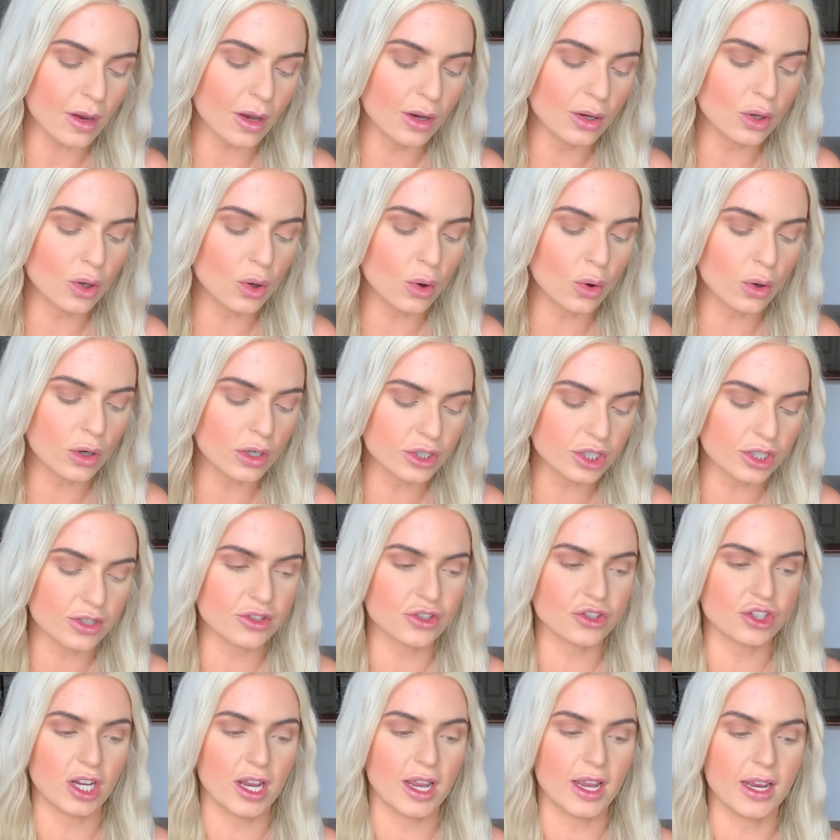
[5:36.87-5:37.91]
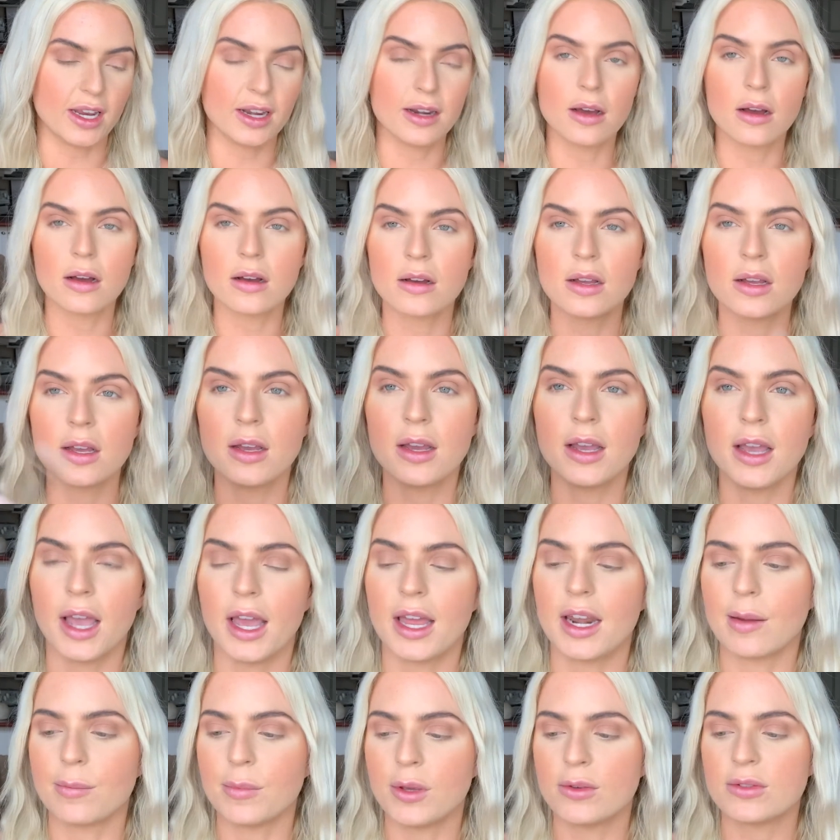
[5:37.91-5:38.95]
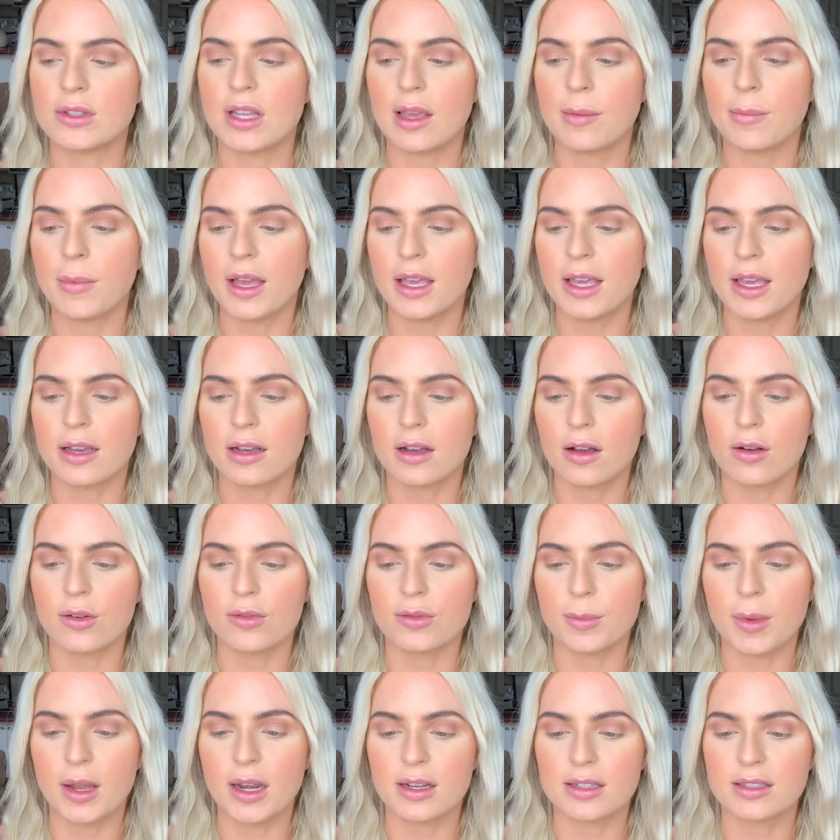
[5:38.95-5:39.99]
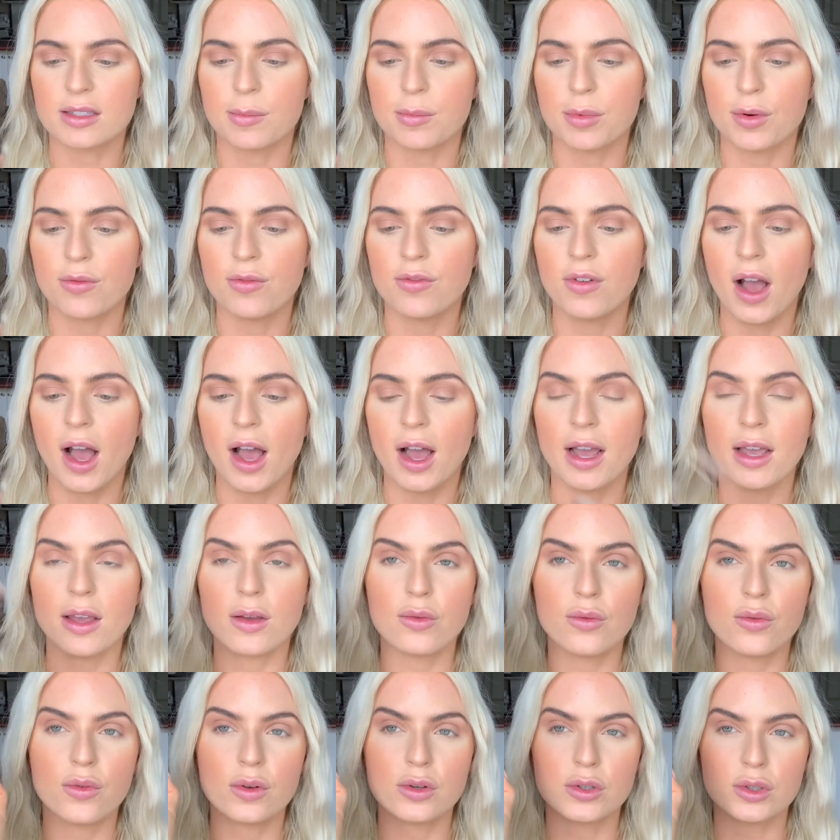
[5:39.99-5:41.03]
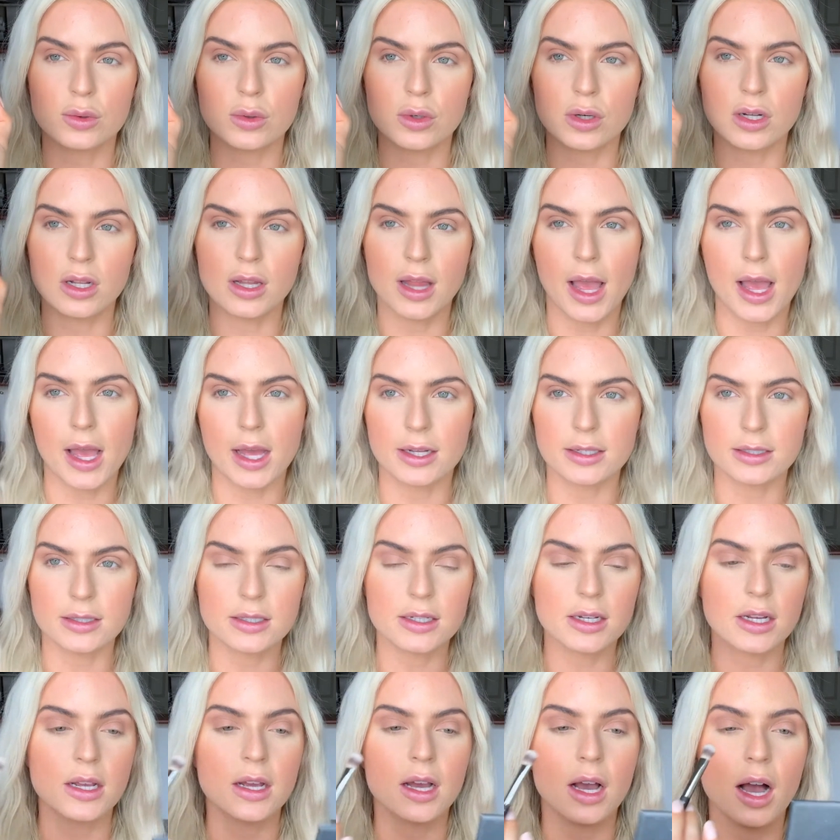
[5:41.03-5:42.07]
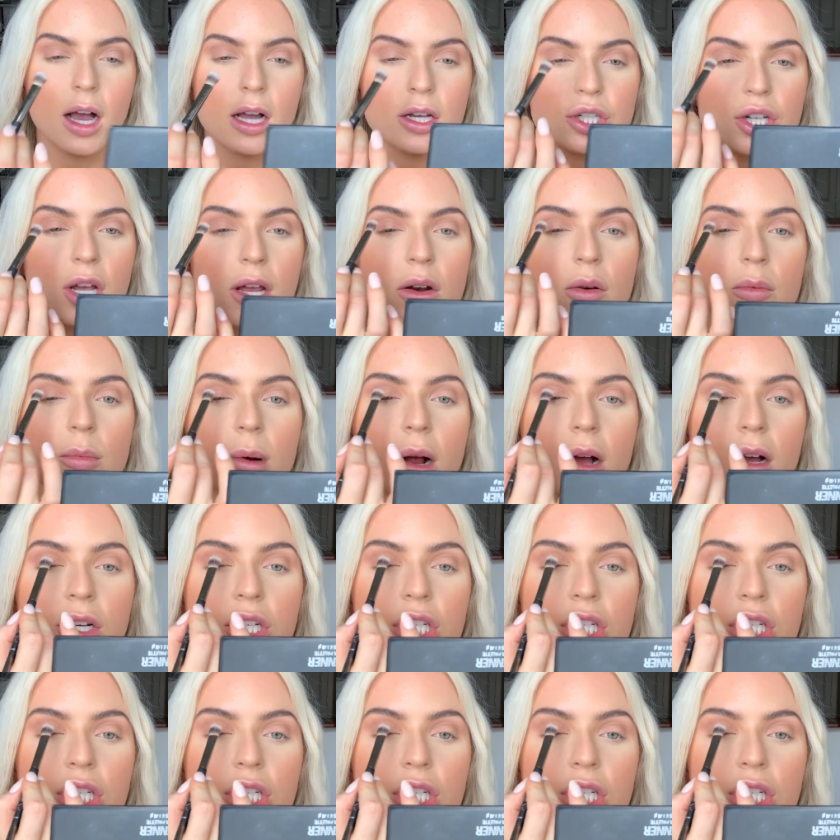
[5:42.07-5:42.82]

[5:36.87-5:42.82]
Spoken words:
Gorgeous shade. And I'm using my IT Cosmetics number 5 dual end eyeshadow brush.